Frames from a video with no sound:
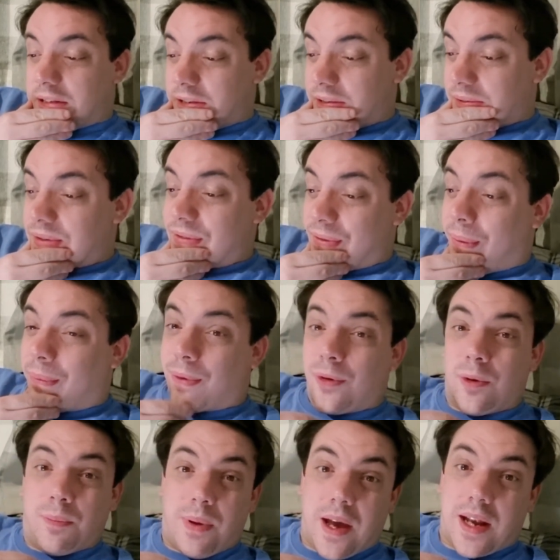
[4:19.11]
is not
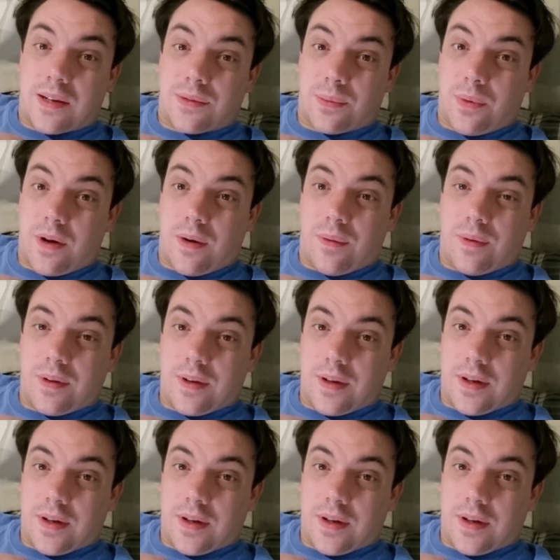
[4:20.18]
too bad as well.